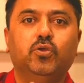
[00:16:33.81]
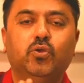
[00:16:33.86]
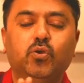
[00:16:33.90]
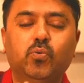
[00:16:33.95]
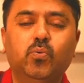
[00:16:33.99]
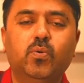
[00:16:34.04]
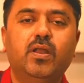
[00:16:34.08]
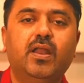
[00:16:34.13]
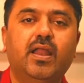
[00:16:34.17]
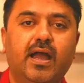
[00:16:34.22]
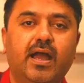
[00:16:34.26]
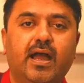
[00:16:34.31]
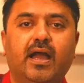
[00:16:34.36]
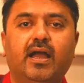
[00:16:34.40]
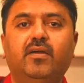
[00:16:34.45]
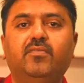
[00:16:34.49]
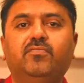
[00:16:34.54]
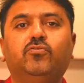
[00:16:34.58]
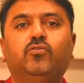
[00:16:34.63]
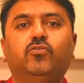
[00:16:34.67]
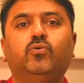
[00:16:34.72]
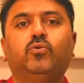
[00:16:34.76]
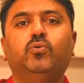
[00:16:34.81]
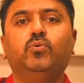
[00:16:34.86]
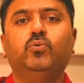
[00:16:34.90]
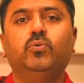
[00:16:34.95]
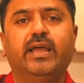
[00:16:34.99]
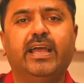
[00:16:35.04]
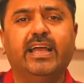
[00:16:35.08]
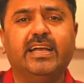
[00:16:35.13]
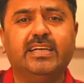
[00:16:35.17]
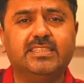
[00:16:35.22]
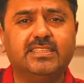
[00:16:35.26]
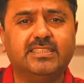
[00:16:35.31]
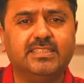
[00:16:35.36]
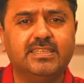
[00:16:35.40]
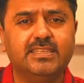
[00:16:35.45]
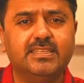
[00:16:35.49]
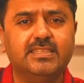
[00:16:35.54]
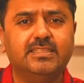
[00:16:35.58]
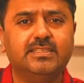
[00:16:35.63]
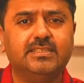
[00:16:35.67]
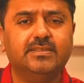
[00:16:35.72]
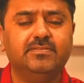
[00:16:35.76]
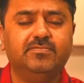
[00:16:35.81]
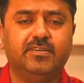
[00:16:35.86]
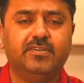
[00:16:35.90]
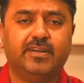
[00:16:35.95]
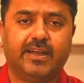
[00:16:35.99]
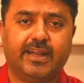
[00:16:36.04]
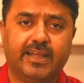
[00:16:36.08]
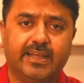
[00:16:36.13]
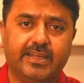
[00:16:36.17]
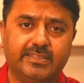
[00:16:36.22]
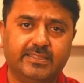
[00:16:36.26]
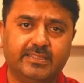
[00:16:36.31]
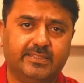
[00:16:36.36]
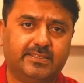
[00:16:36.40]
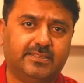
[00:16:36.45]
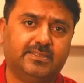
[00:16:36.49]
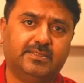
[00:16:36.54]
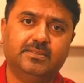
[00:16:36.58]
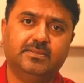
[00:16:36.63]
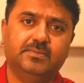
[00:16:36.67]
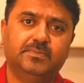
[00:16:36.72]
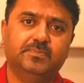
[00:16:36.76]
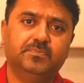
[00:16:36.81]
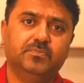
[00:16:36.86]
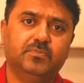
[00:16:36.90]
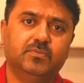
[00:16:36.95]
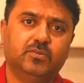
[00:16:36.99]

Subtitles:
you will have to do extensive trials.